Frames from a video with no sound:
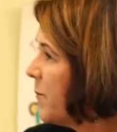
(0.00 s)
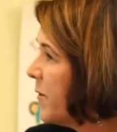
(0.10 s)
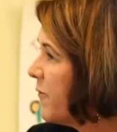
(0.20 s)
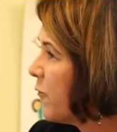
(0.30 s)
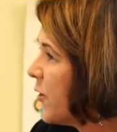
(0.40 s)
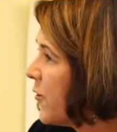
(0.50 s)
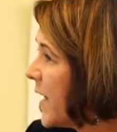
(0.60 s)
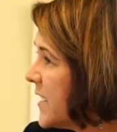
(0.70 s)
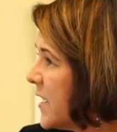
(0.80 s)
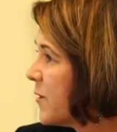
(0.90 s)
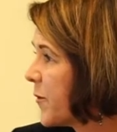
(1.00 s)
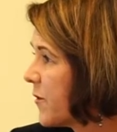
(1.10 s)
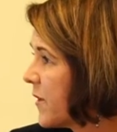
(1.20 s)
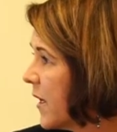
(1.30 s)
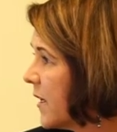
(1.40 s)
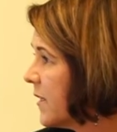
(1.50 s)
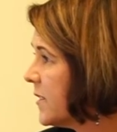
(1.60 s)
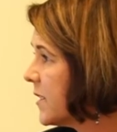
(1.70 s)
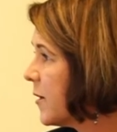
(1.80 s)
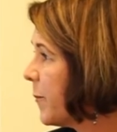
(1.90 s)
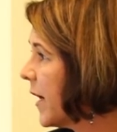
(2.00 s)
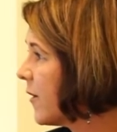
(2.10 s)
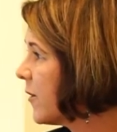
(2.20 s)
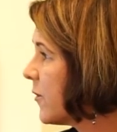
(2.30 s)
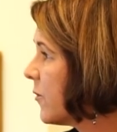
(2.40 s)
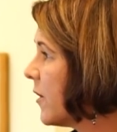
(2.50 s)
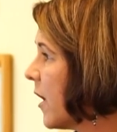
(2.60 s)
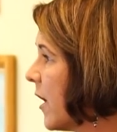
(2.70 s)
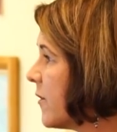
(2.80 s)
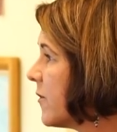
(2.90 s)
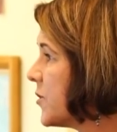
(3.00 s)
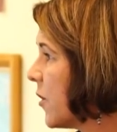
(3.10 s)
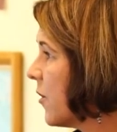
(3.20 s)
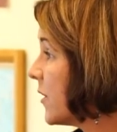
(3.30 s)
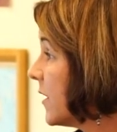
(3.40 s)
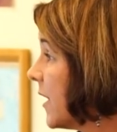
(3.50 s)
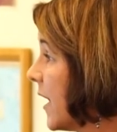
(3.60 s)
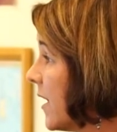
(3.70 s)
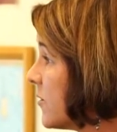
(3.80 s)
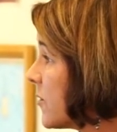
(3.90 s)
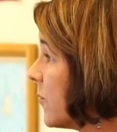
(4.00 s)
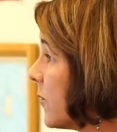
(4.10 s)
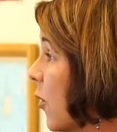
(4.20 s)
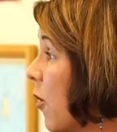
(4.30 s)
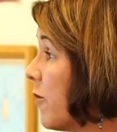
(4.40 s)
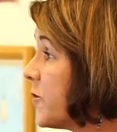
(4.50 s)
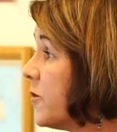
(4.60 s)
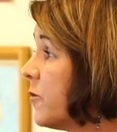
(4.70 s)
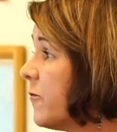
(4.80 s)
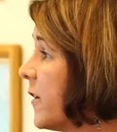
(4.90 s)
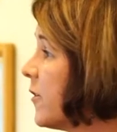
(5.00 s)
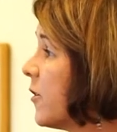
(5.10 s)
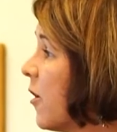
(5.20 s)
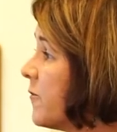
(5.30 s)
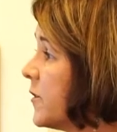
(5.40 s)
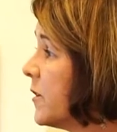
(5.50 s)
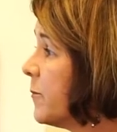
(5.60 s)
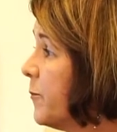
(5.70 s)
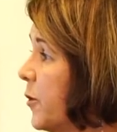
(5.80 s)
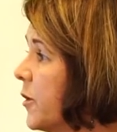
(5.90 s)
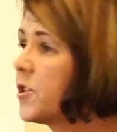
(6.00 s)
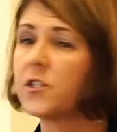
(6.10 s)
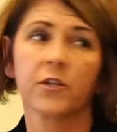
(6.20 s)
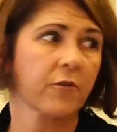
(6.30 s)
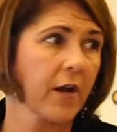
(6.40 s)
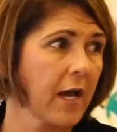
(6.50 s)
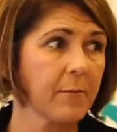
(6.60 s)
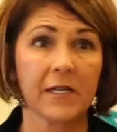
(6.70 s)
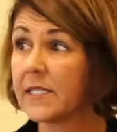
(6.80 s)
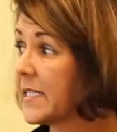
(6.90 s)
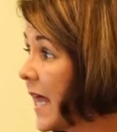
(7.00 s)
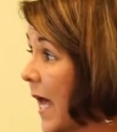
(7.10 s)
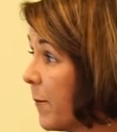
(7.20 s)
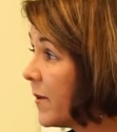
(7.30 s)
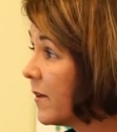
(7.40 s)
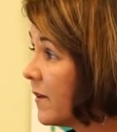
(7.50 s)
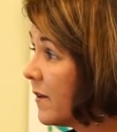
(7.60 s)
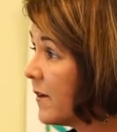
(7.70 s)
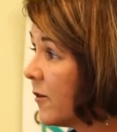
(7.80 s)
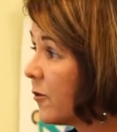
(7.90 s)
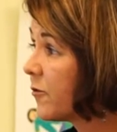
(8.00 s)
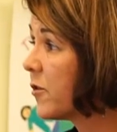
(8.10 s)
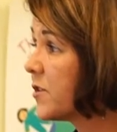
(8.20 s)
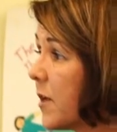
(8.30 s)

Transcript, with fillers: Before your 18th birthday, did a parent or other adult in the household often or very often push, grab, slap, or throw